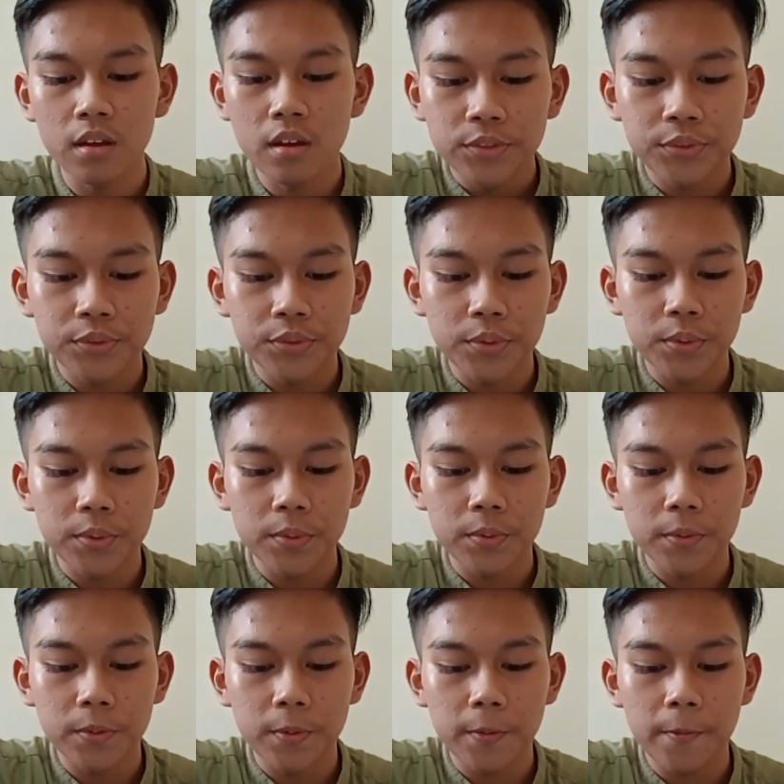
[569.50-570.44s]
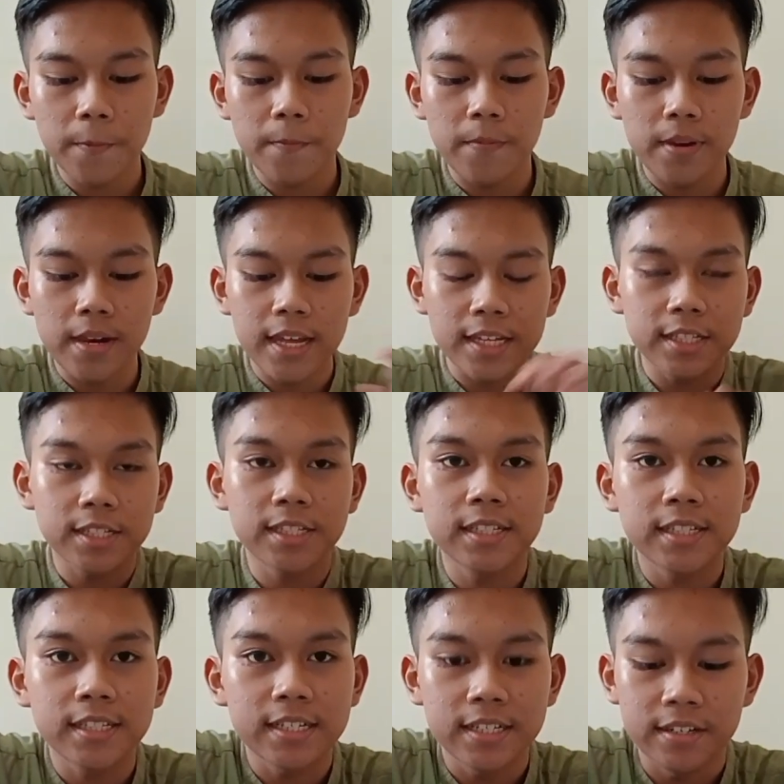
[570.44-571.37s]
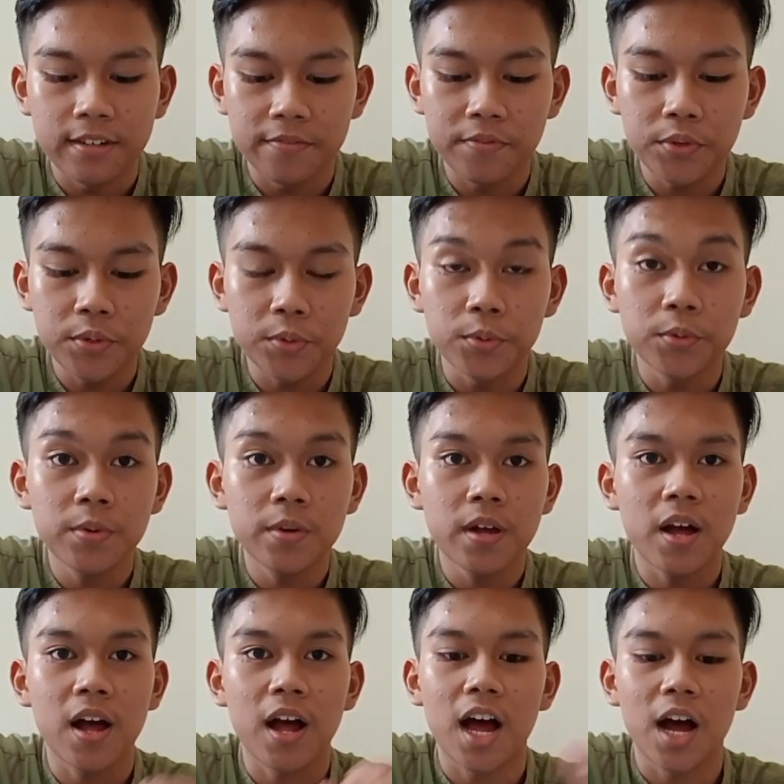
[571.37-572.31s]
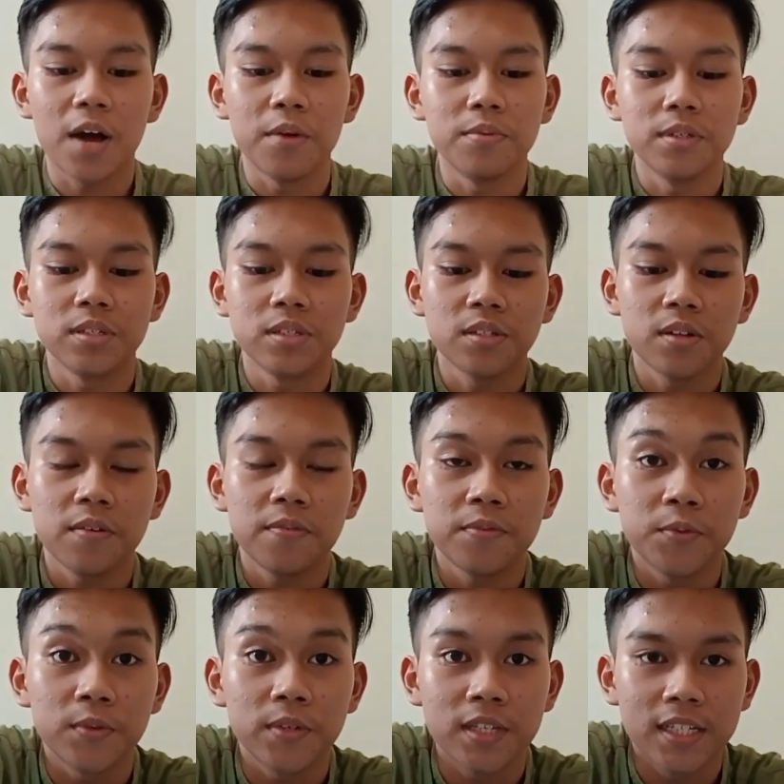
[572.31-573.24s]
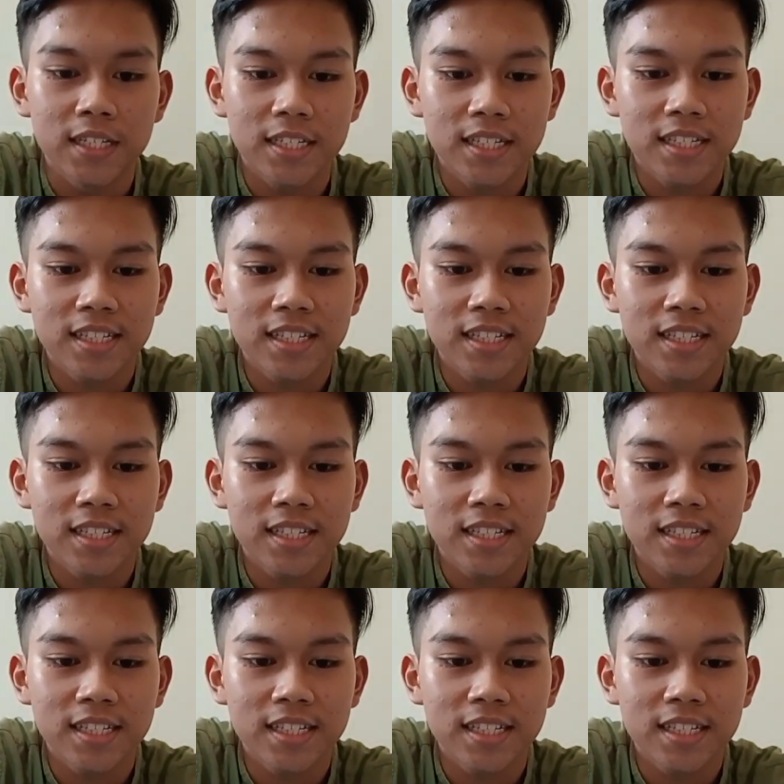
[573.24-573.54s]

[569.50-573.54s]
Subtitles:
So let's review our soft cookie.